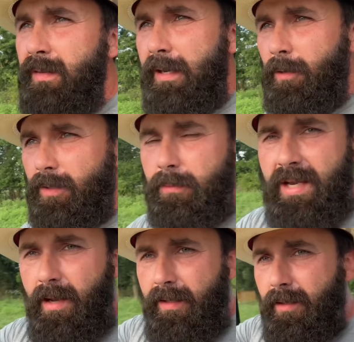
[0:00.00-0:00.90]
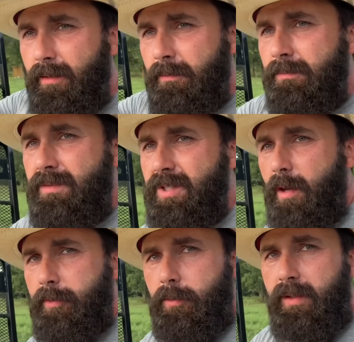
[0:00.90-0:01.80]
They don't come down here and
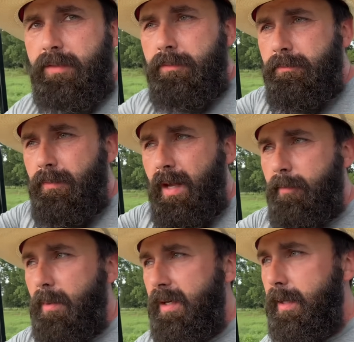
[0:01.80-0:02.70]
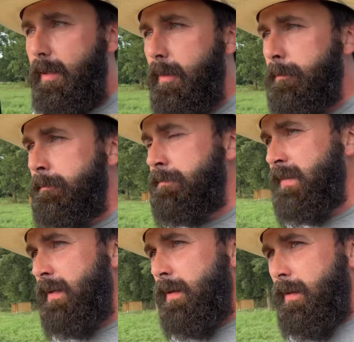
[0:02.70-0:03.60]
tuffle with everybody here
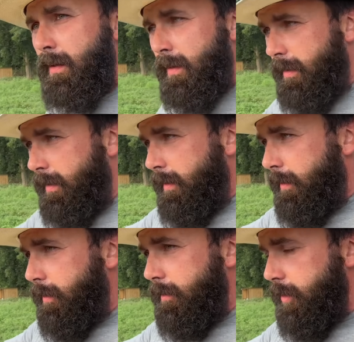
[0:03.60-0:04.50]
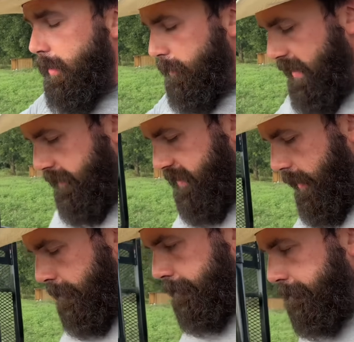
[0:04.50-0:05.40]
during breakfast time.